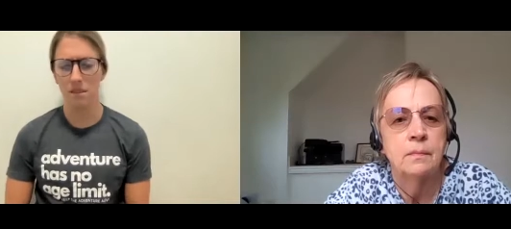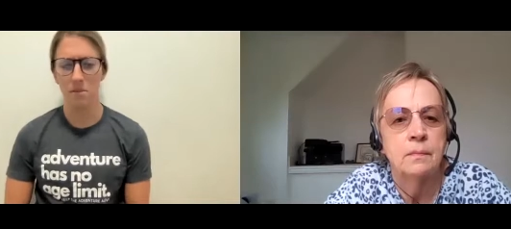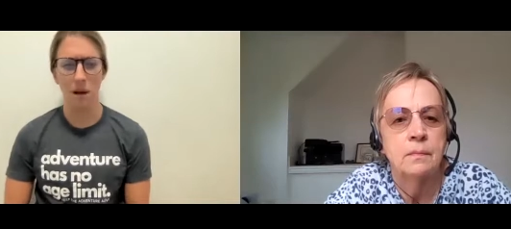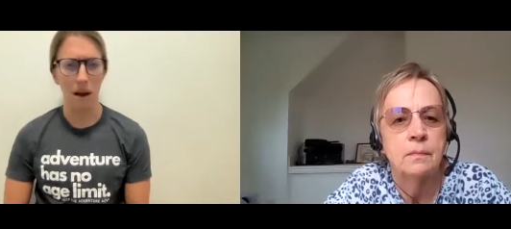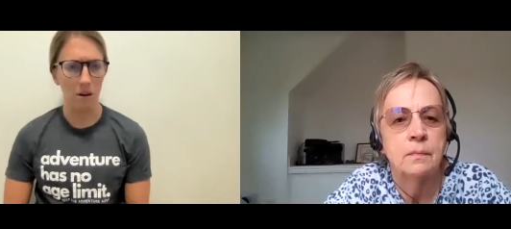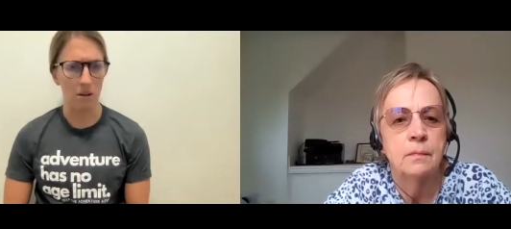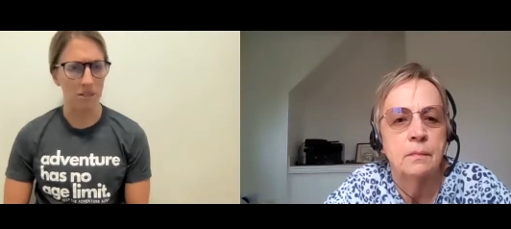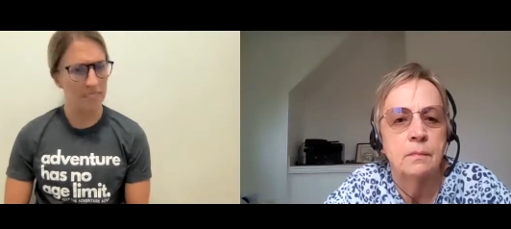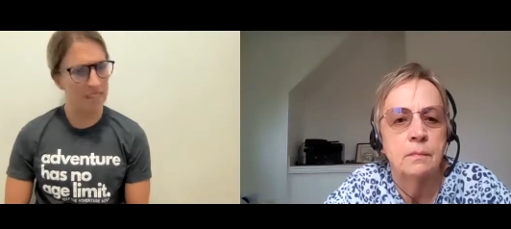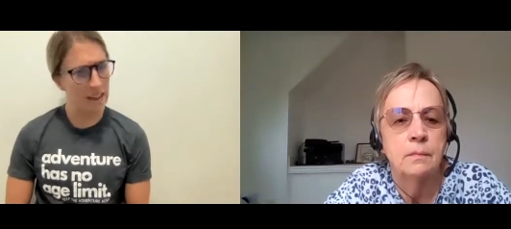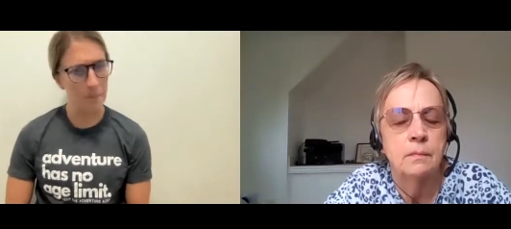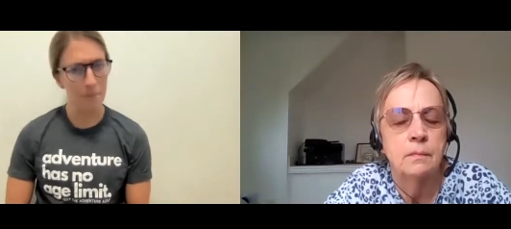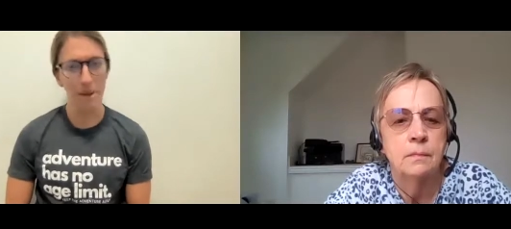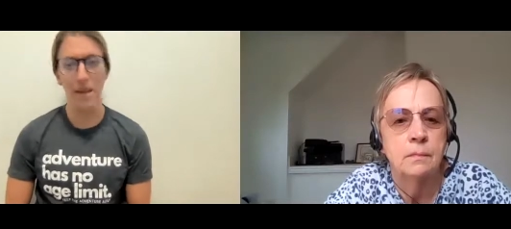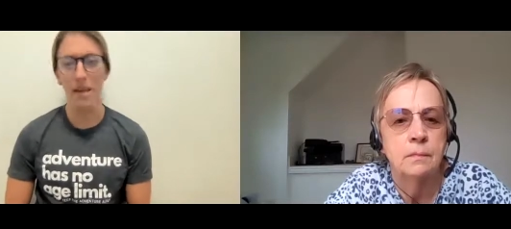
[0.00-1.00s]
Speaker 1: about
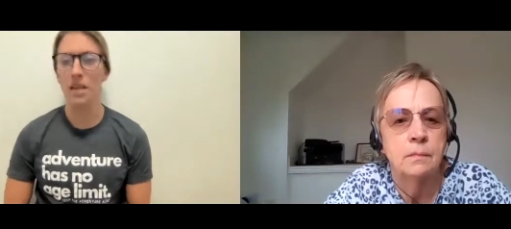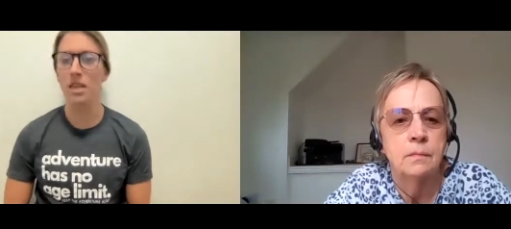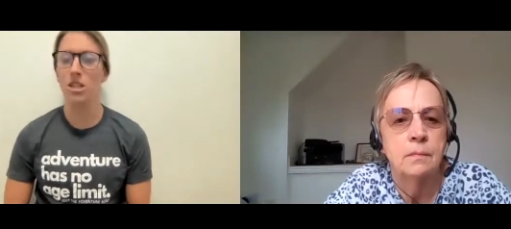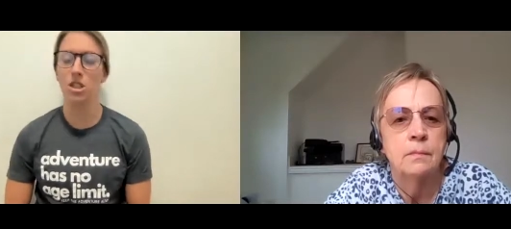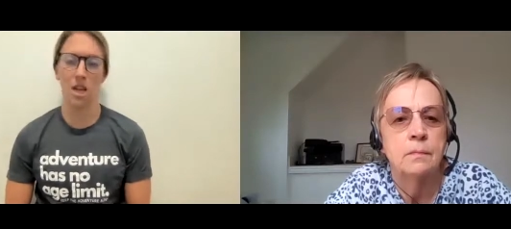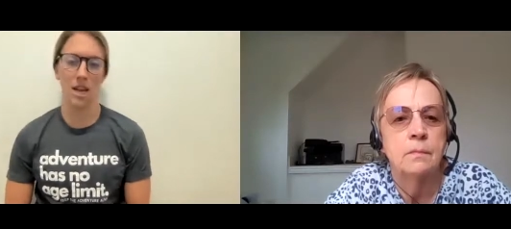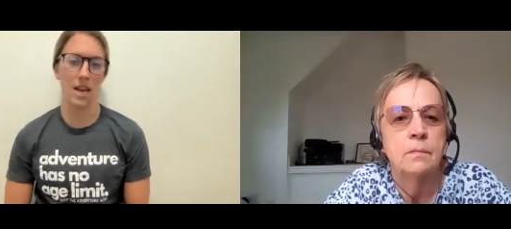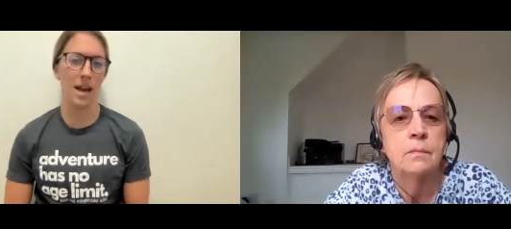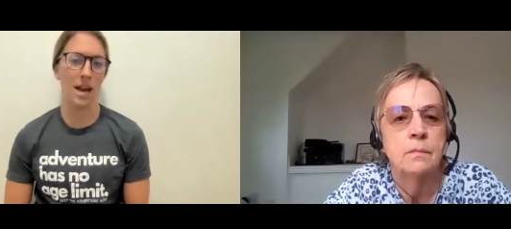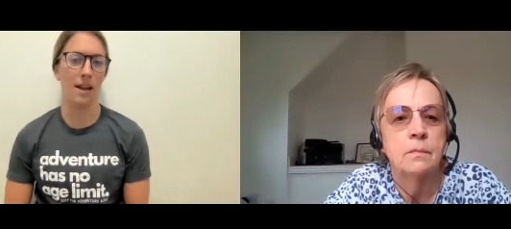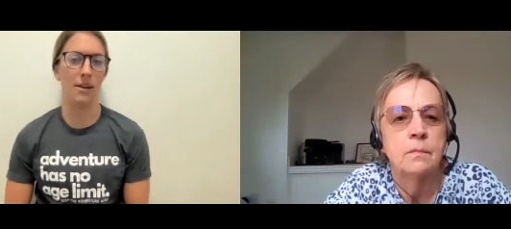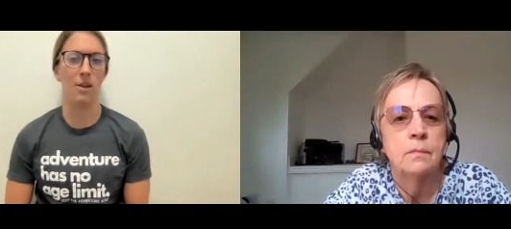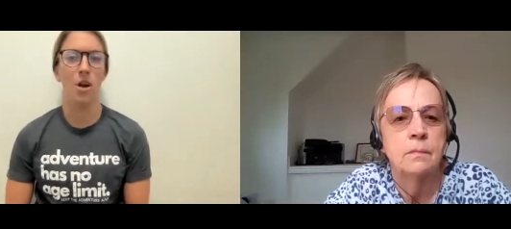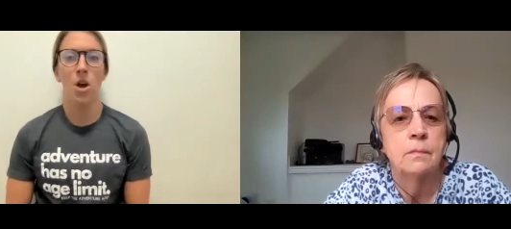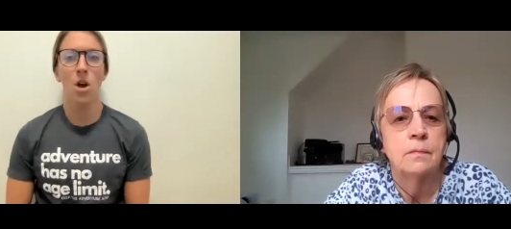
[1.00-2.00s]
damage
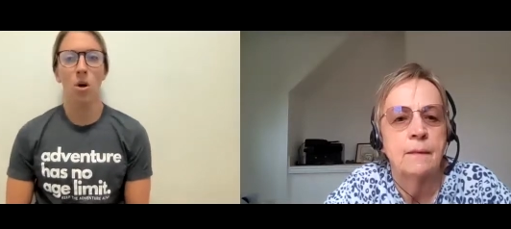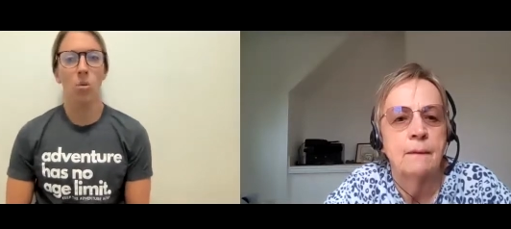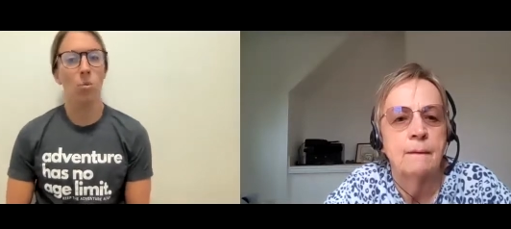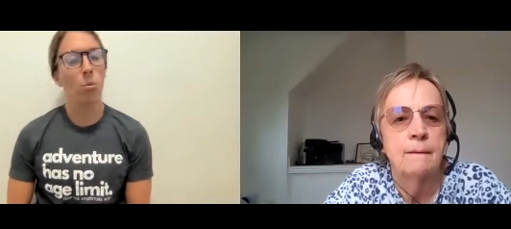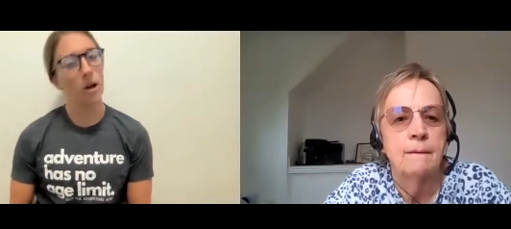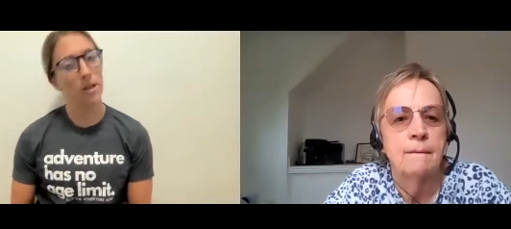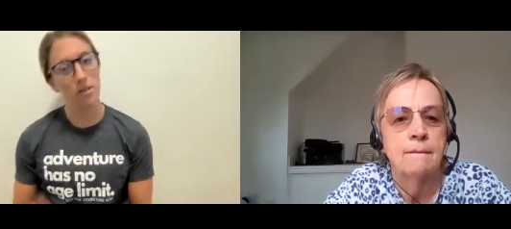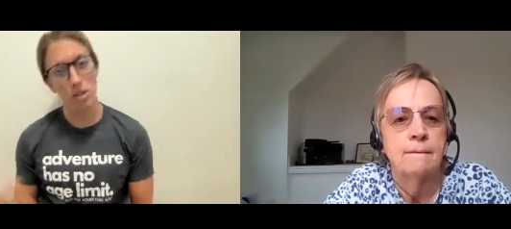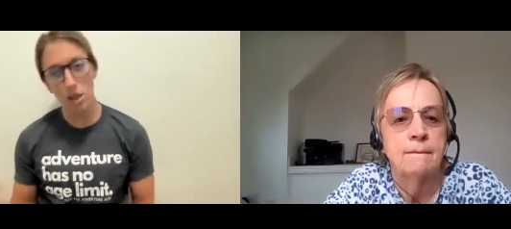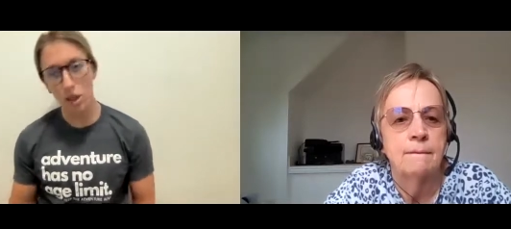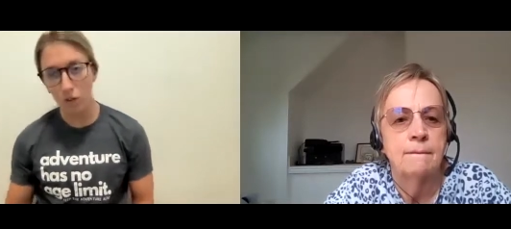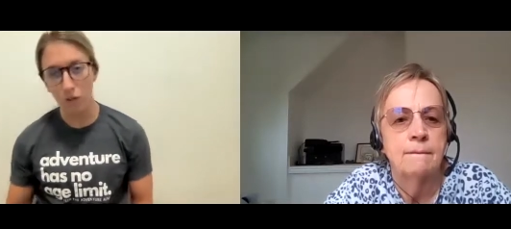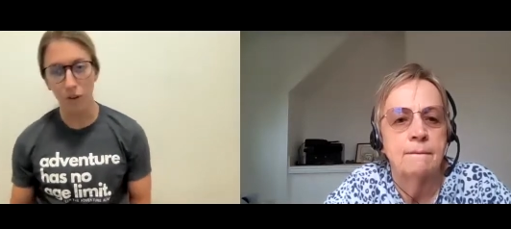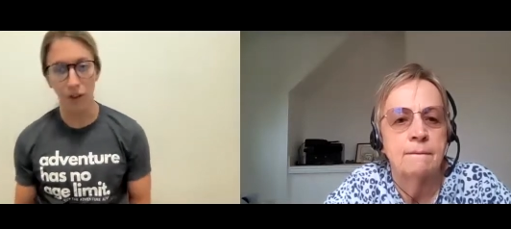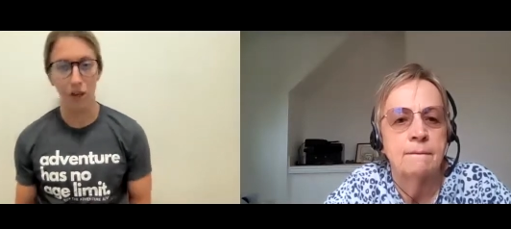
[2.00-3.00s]
and what's
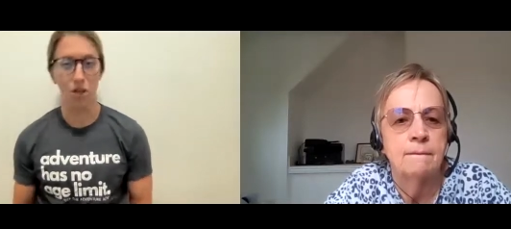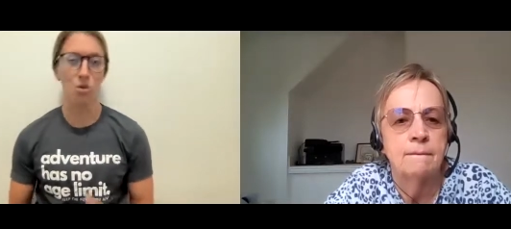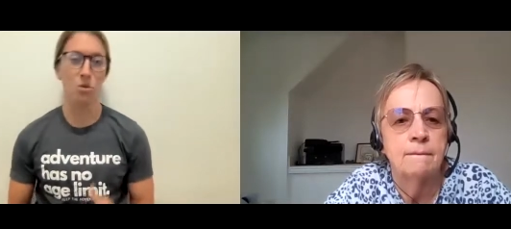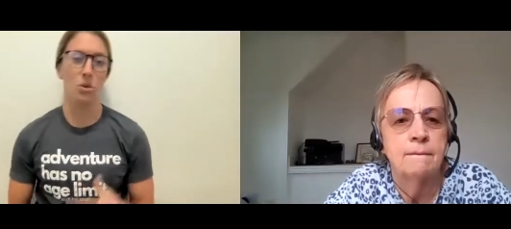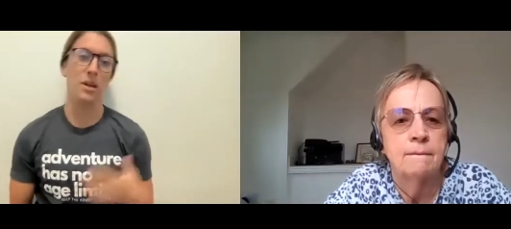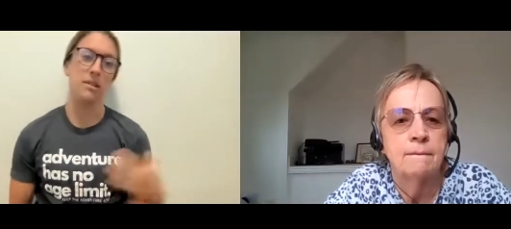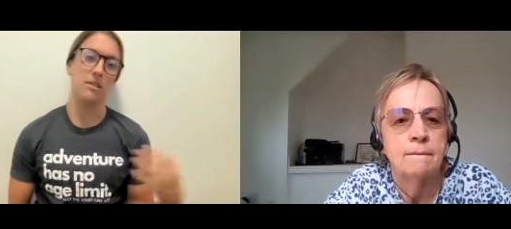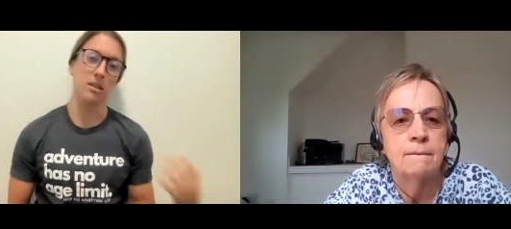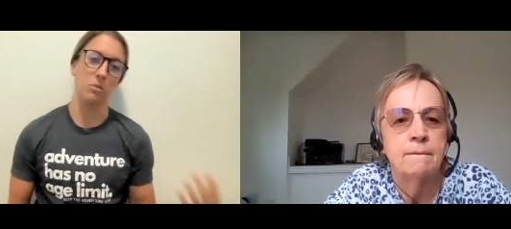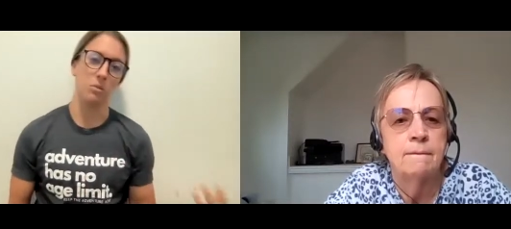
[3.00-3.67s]
good for your joints and